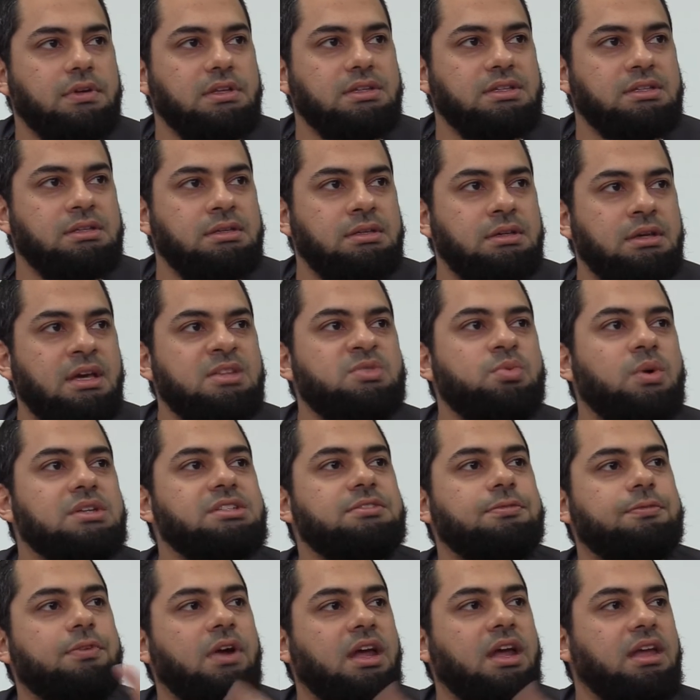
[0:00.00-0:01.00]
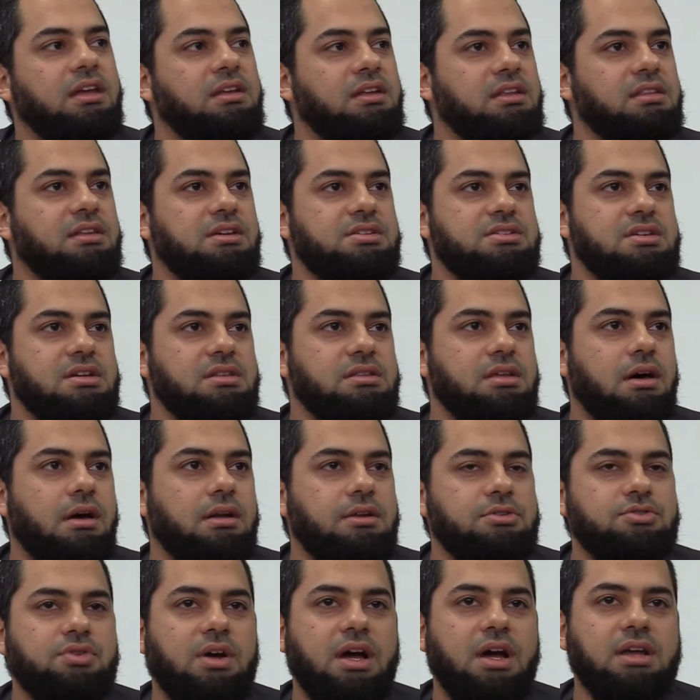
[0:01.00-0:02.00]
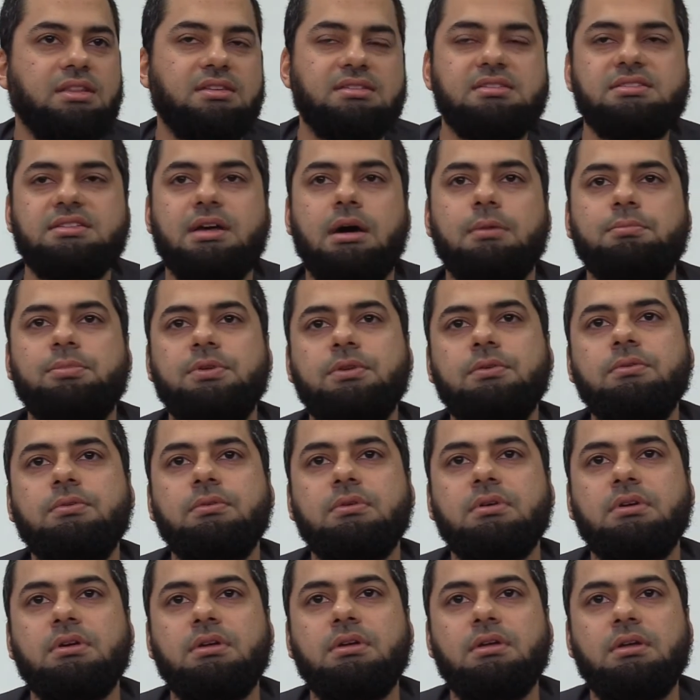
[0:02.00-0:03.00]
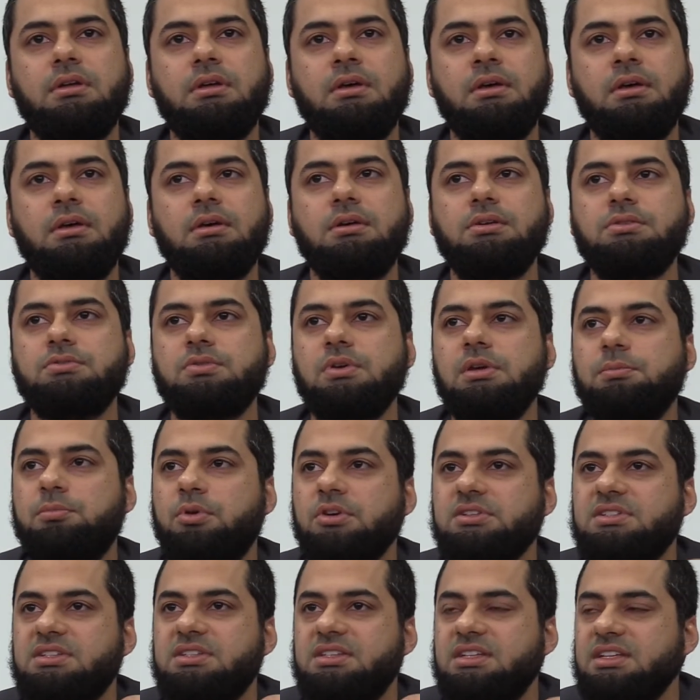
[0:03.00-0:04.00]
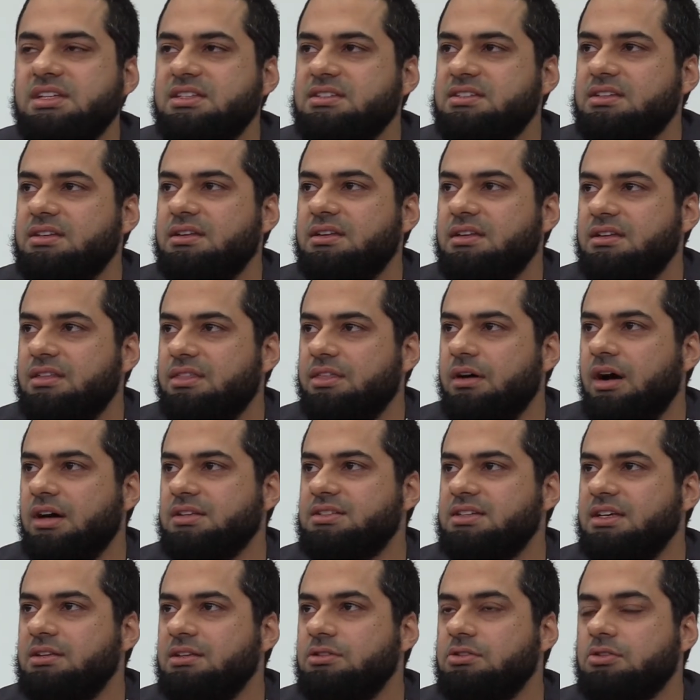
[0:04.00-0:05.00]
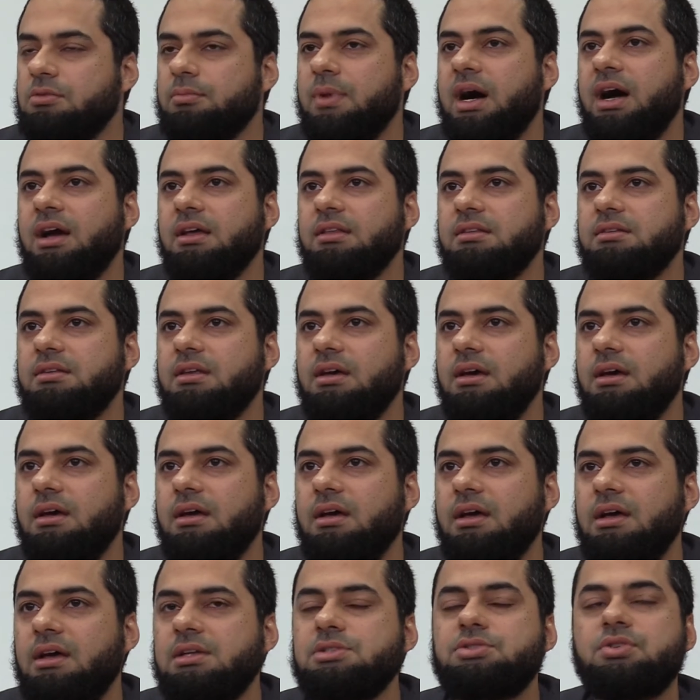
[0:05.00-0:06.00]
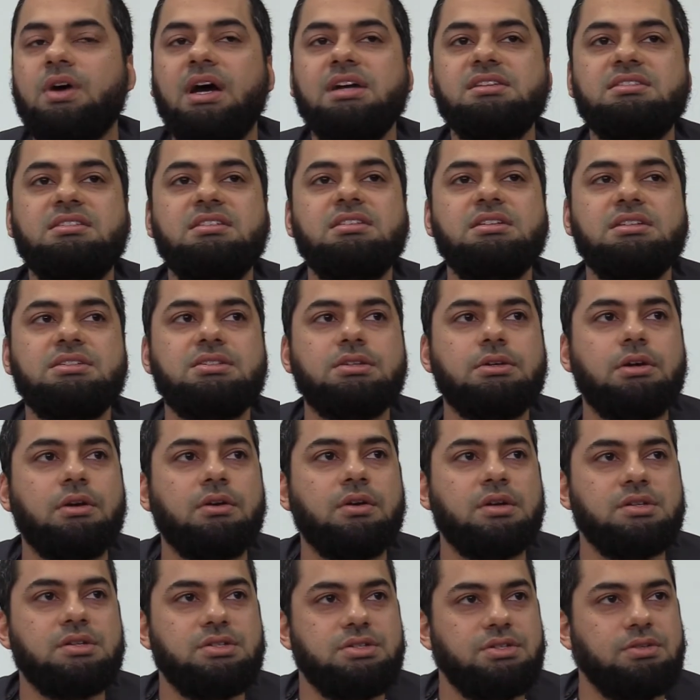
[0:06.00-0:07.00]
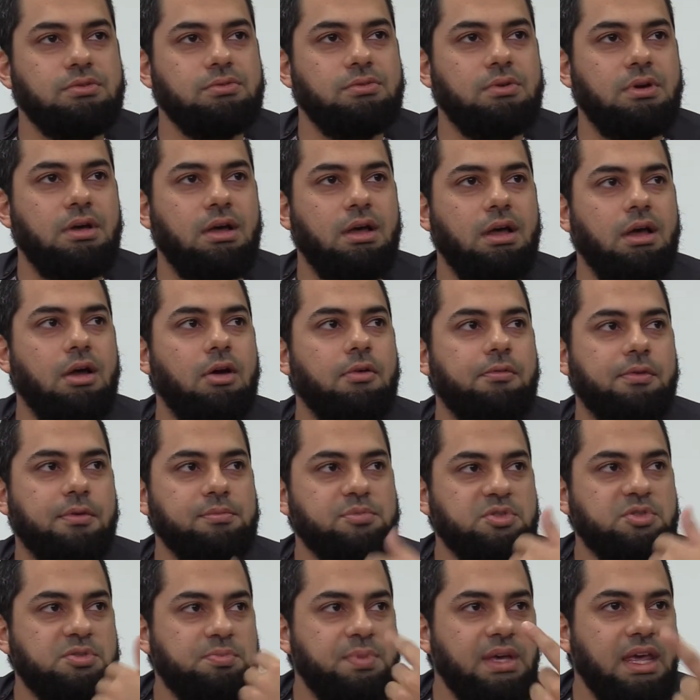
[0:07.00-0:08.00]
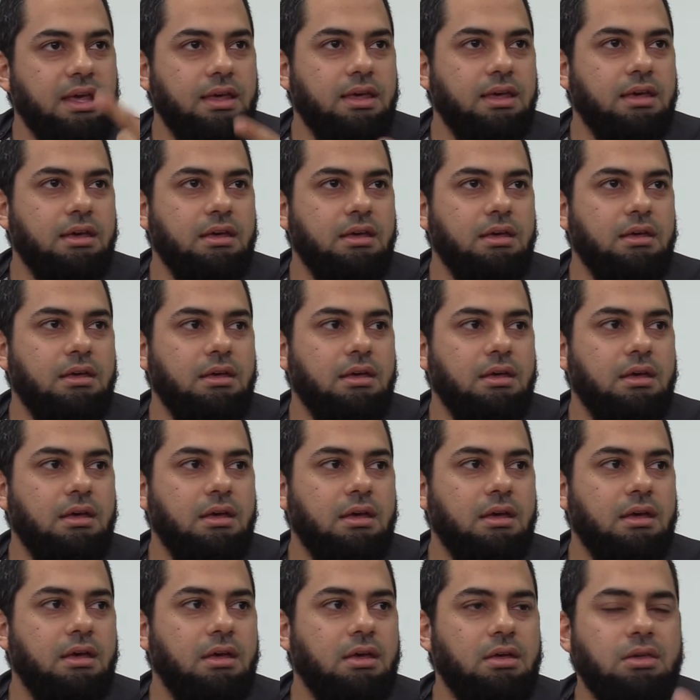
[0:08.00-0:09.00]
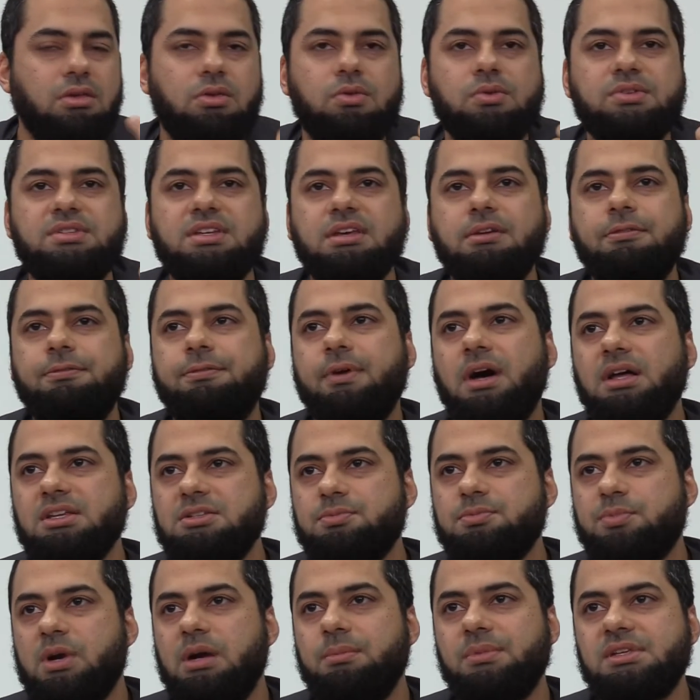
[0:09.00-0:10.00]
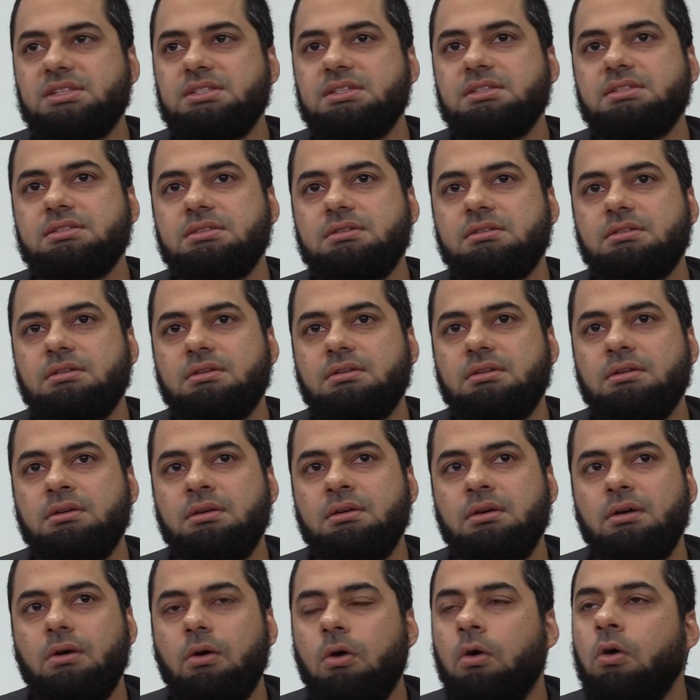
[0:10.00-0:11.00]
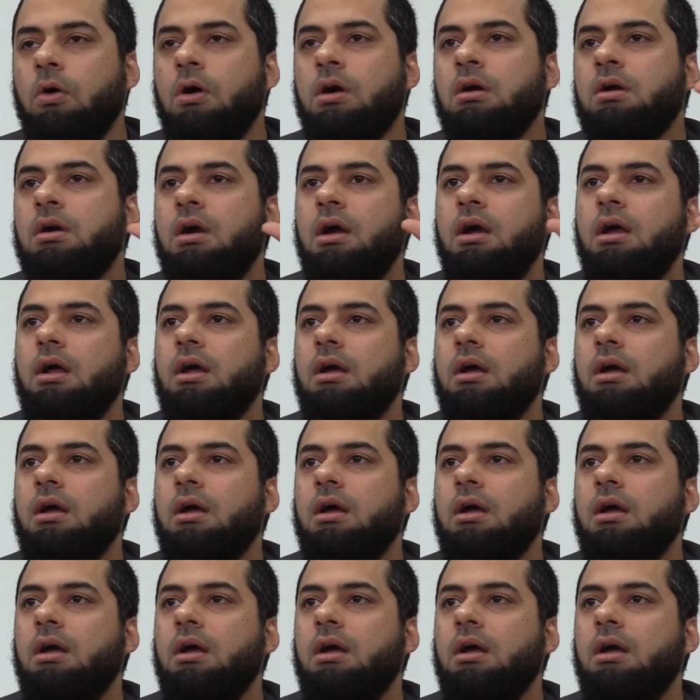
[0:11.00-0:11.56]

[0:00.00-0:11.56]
it is what's frightening the shaitan and trying to stop you. So he puts these thoughts in your mind and tries to discourage you from speaking using false premises, or